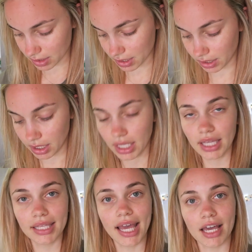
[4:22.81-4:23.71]
So
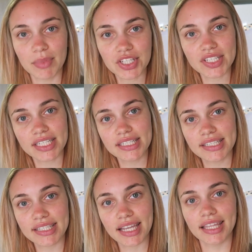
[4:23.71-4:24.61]
yeah, I'm interested
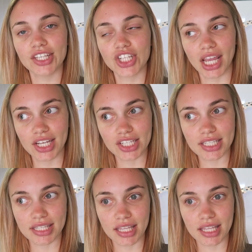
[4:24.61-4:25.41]
to see the changes